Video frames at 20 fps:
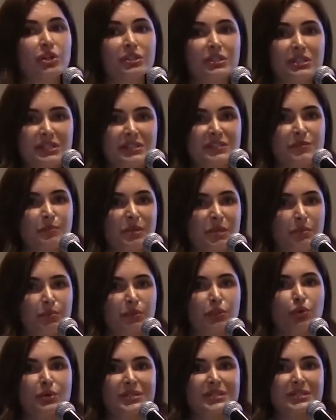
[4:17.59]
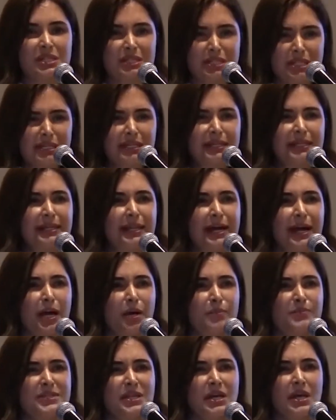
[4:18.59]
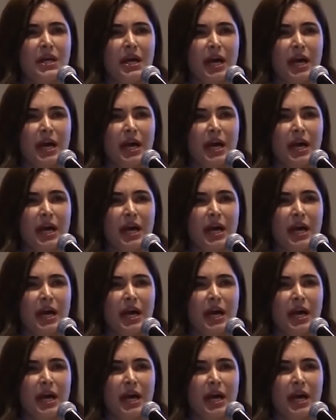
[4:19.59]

on these people who are sitting in labs